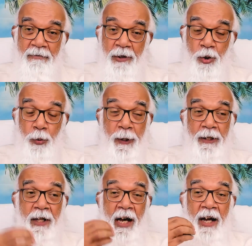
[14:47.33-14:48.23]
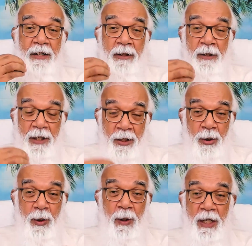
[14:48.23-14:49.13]
So when that
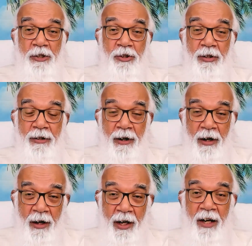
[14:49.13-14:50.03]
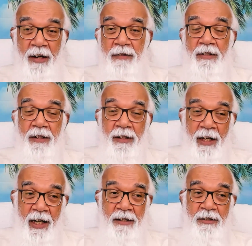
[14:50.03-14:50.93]
recognition lives in
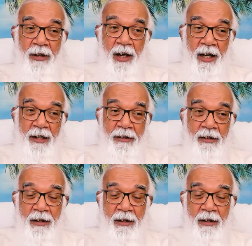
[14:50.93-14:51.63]
the intellect,